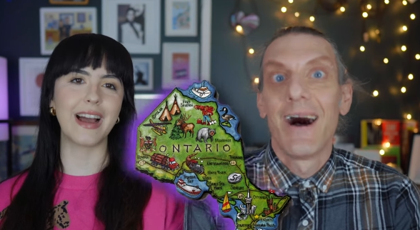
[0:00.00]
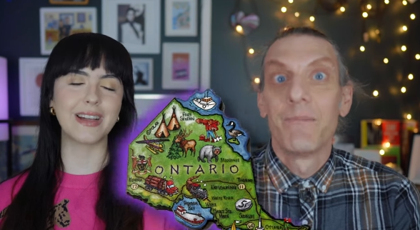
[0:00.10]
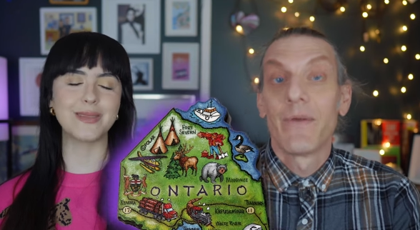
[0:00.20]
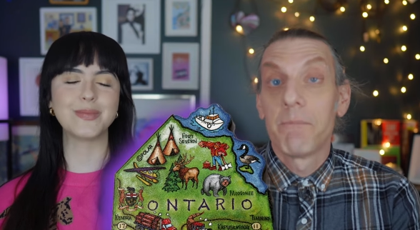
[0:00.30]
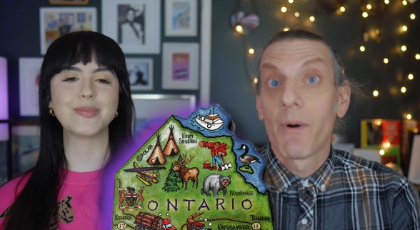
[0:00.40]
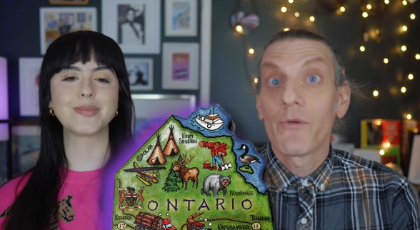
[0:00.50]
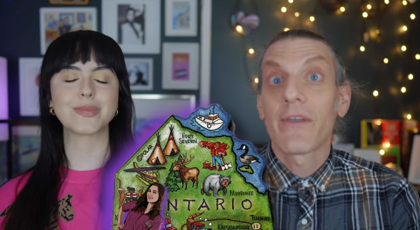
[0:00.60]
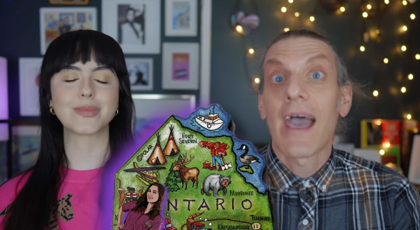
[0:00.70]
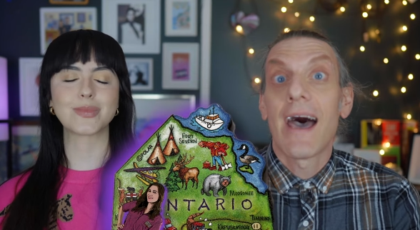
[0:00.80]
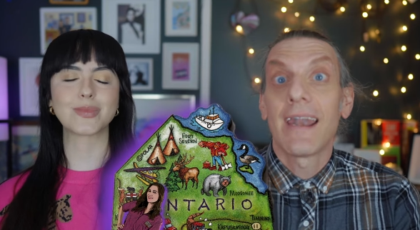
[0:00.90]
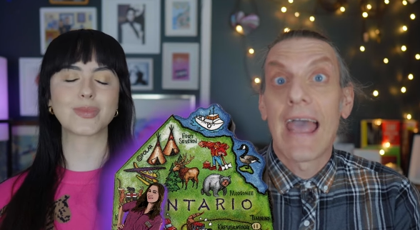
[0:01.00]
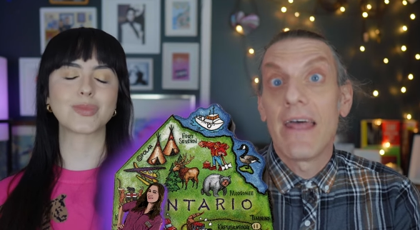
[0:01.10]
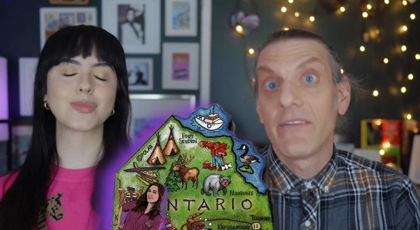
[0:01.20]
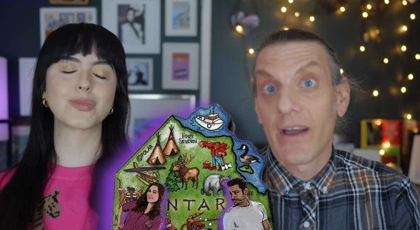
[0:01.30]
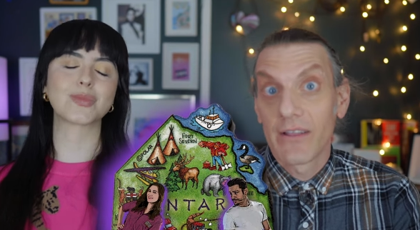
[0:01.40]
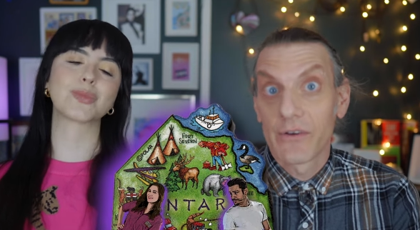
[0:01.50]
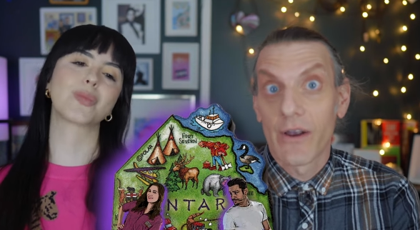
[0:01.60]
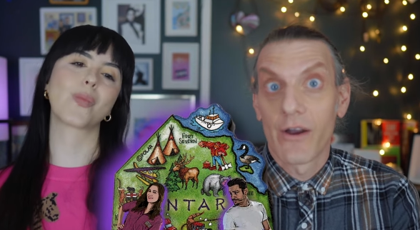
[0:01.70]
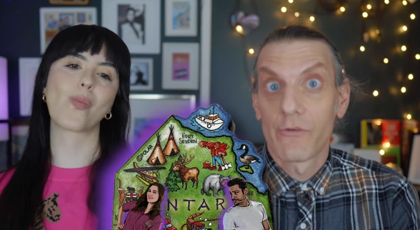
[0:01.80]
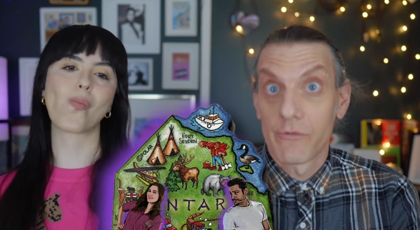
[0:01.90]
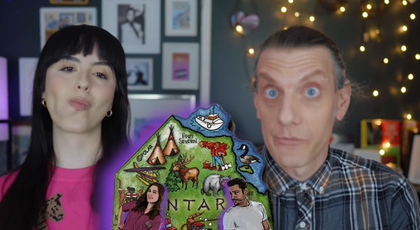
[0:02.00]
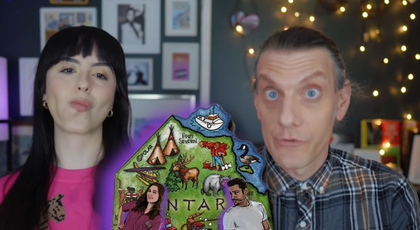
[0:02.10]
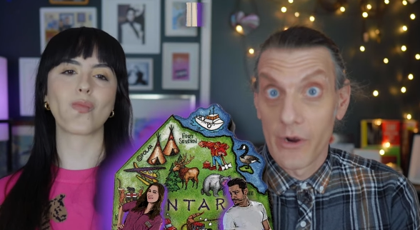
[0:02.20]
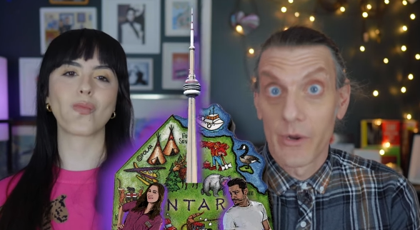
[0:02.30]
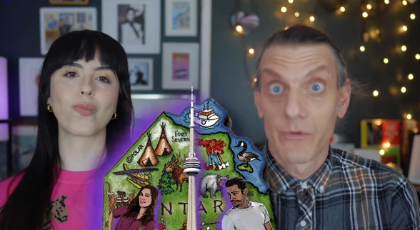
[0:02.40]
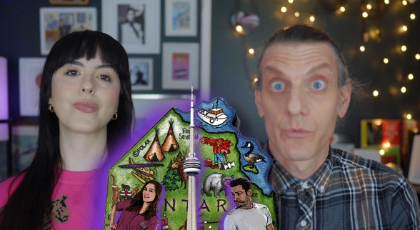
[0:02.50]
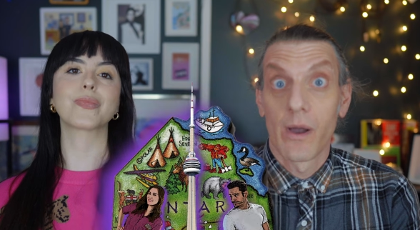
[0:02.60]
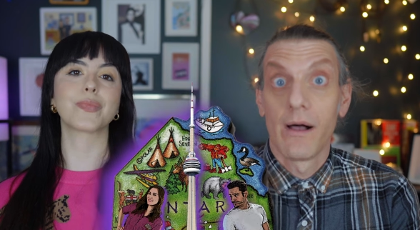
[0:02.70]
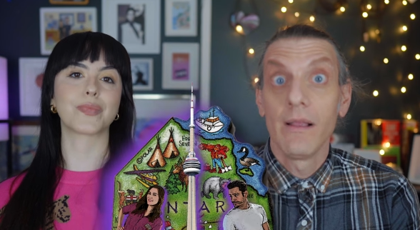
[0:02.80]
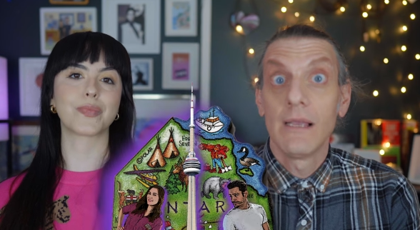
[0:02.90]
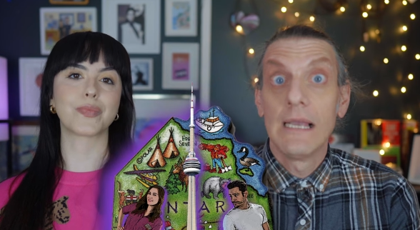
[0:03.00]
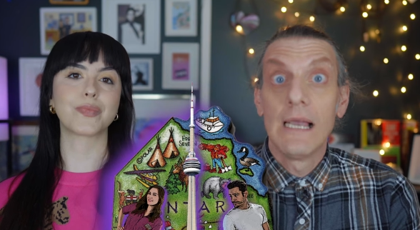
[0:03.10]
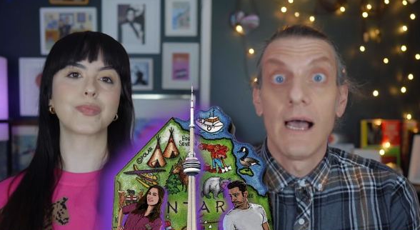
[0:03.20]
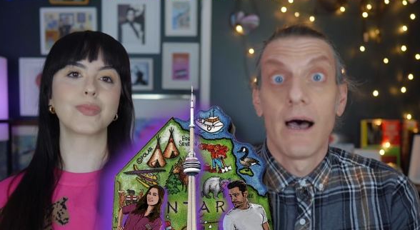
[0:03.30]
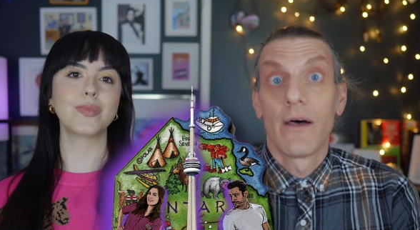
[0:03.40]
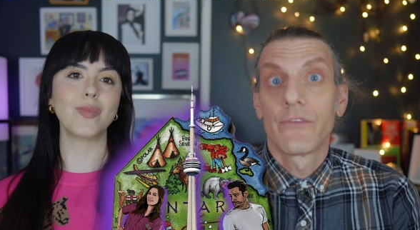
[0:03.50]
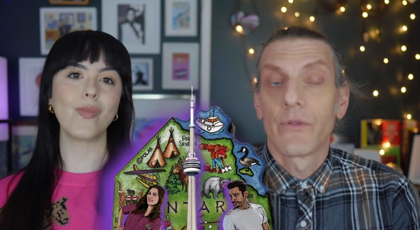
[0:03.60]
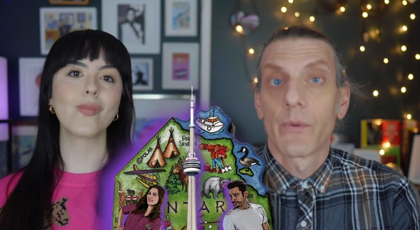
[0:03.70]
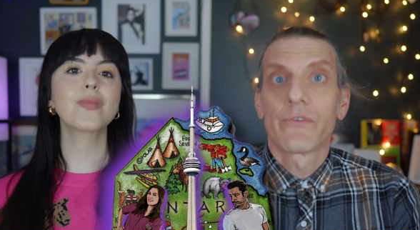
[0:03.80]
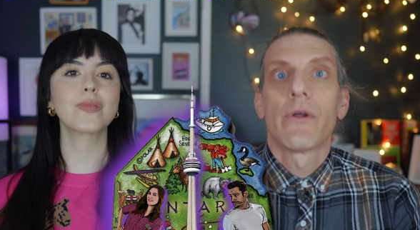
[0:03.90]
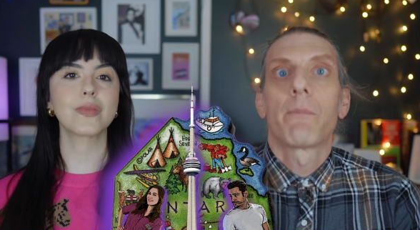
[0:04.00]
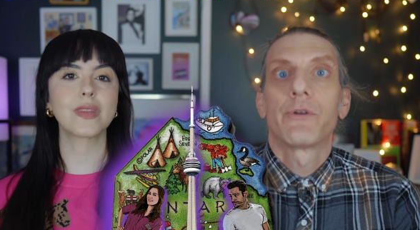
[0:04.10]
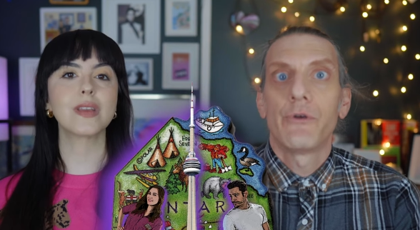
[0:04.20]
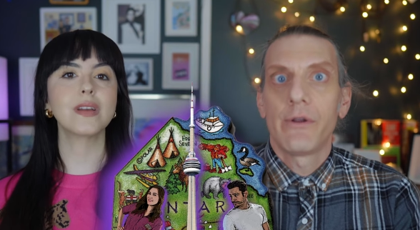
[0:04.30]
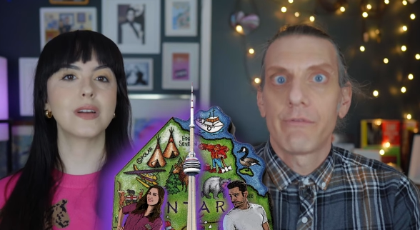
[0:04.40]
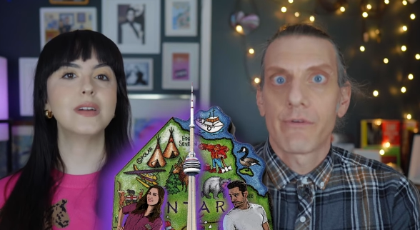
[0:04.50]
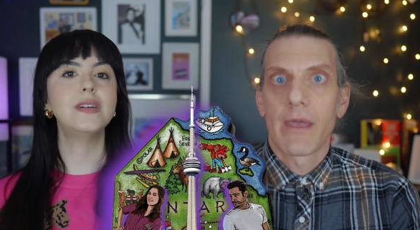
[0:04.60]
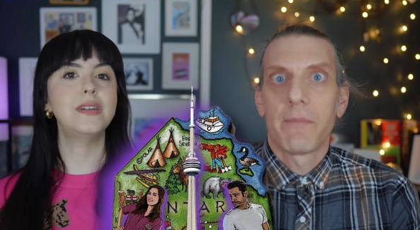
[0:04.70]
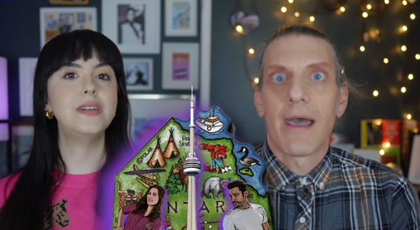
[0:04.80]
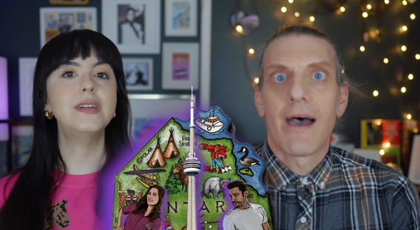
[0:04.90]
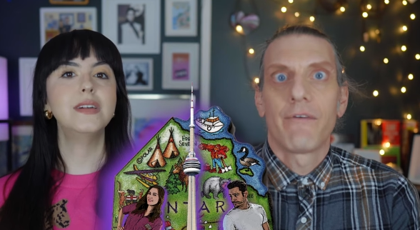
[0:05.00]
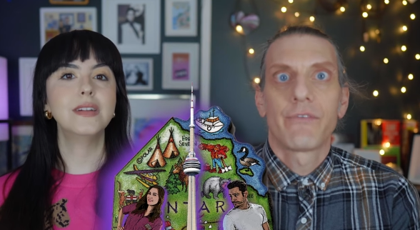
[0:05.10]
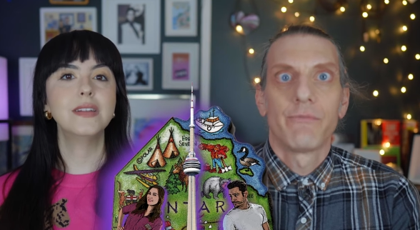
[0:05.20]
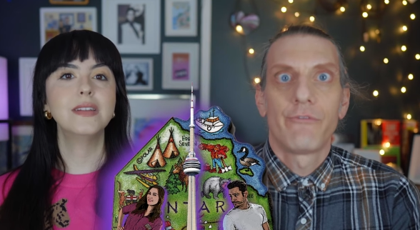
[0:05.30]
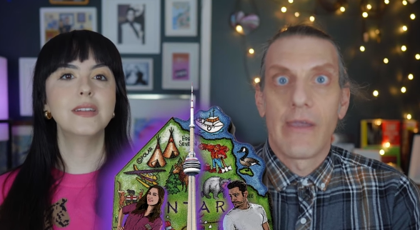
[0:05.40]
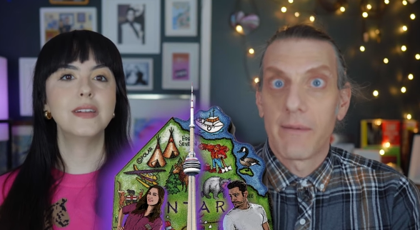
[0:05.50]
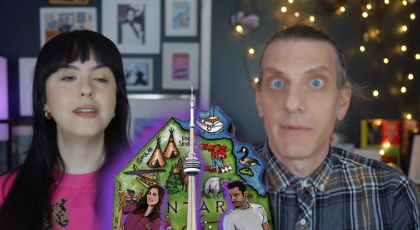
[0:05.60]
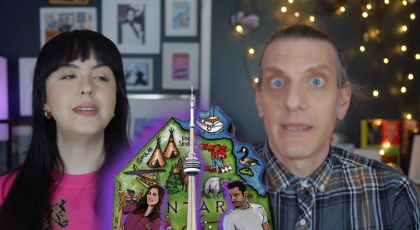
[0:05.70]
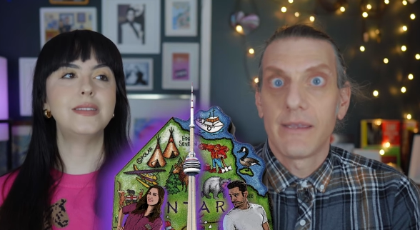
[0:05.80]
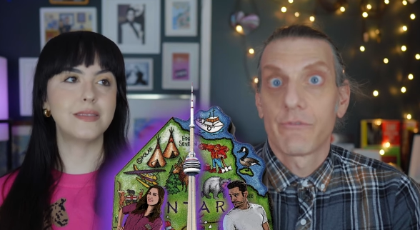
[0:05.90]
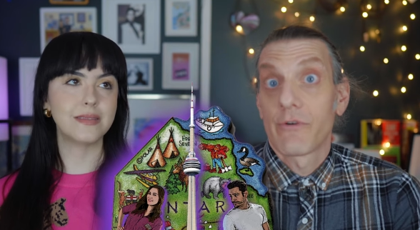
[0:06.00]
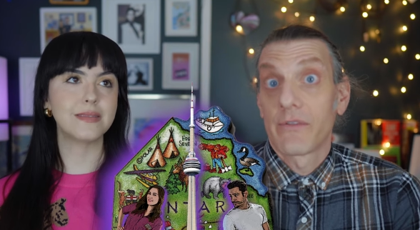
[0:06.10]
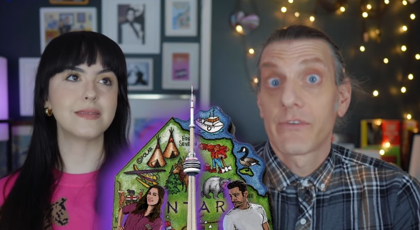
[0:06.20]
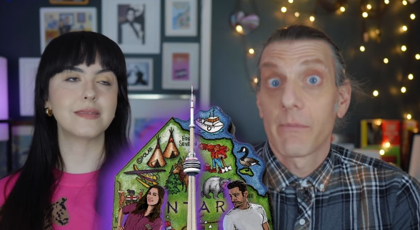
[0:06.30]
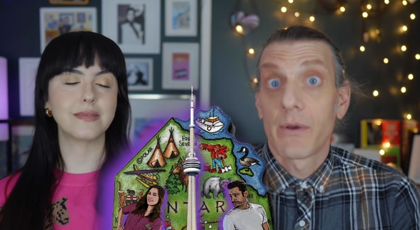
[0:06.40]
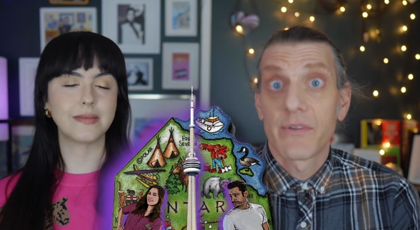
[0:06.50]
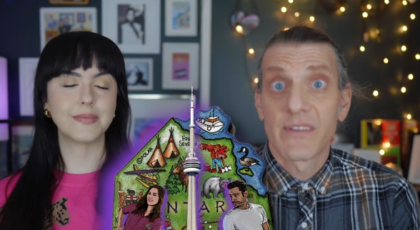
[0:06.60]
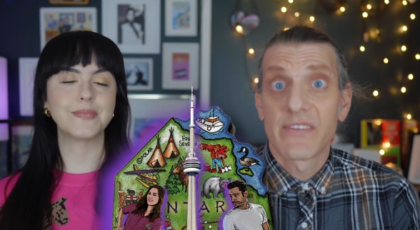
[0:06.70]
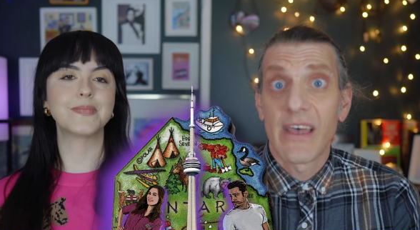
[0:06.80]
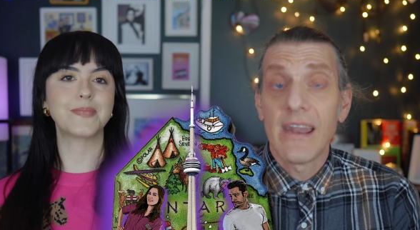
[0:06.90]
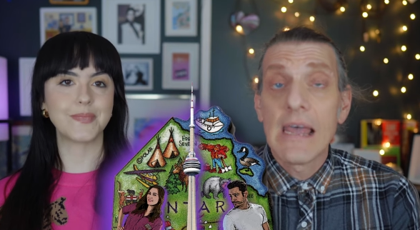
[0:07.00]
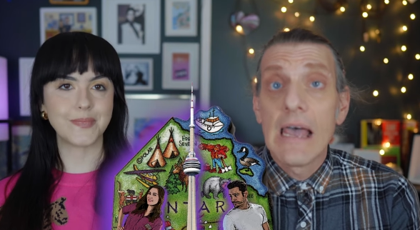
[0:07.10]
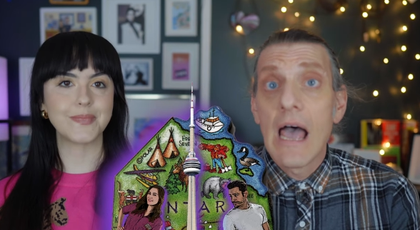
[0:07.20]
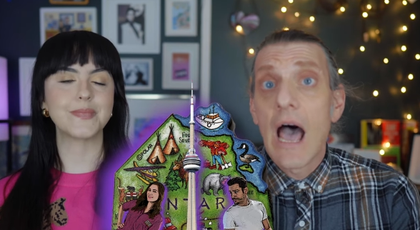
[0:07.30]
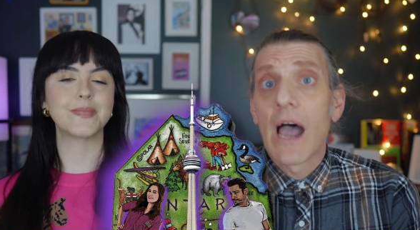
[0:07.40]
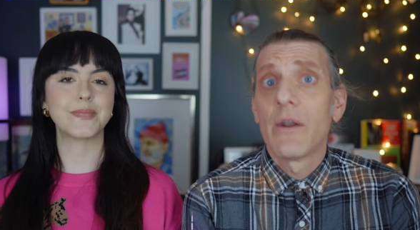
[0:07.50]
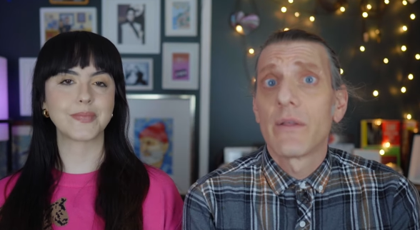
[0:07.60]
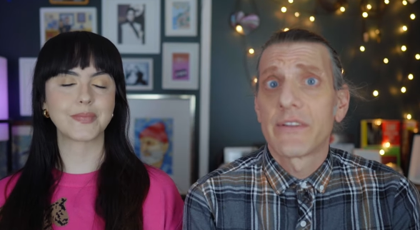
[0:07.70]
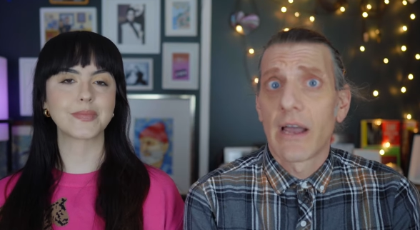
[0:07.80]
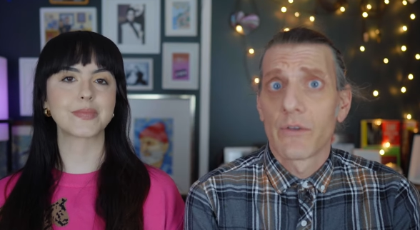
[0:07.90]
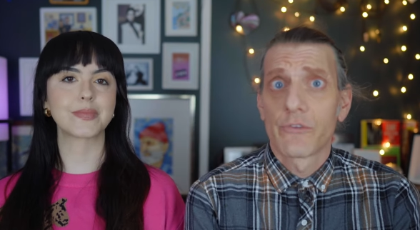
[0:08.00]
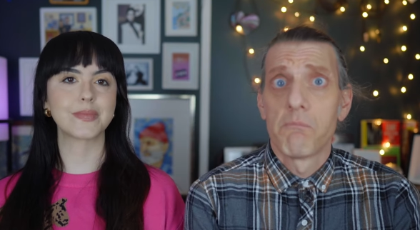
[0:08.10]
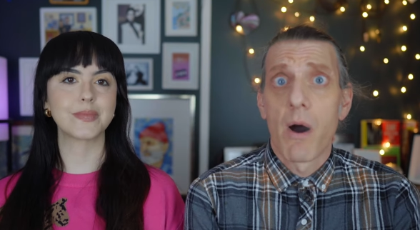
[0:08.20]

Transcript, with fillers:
Speaker 1: um, and both Kat and Tyler are from Toronto as well. Uh, so there was an opportunity for them to have some family and friends come out to the set. I know that Tyler's